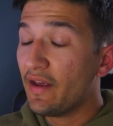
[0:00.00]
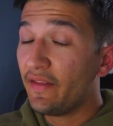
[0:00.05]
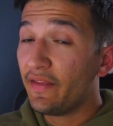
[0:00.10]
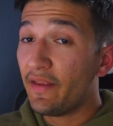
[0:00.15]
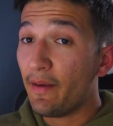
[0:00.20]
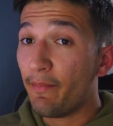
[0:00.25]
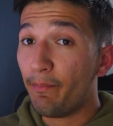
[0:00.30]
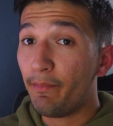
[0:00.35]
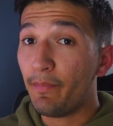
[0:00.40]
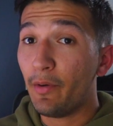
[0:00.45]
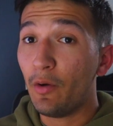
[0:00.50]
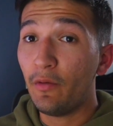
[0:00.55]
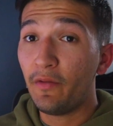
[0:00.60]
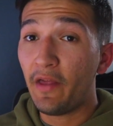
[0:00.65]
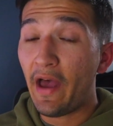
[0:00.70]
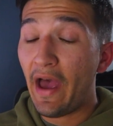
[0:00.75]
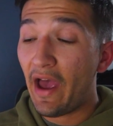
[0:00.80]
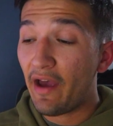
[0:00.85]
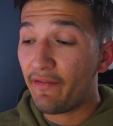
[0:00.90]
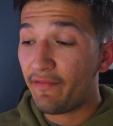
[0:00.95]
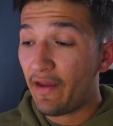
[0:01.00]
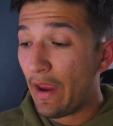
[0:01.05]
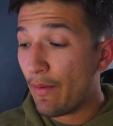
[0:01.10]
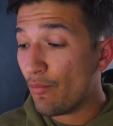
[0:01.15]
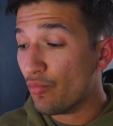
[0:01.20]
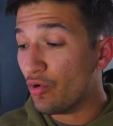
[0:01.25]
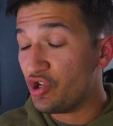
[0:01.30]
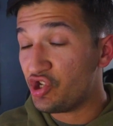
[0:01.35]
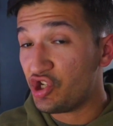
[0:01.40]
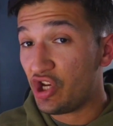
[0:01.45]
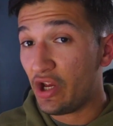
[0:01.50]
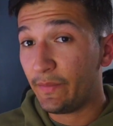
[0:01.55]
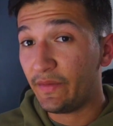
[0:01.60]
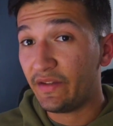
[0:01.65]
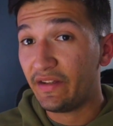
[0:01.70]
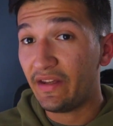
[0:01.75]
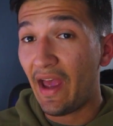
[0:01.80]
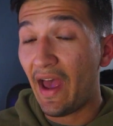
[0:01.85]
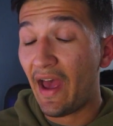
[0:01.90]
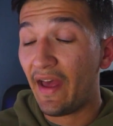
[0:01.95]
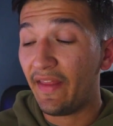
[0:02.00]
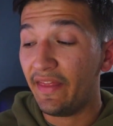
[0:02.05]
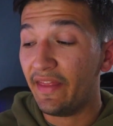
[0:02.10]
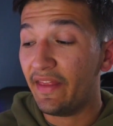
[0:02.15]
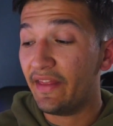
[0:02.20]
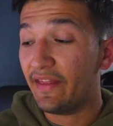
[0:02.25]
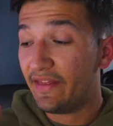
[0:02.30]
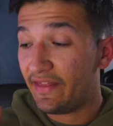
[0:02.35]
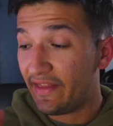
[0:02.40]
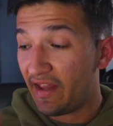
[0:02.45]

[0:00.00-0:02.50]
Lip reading: they both have M1 chips and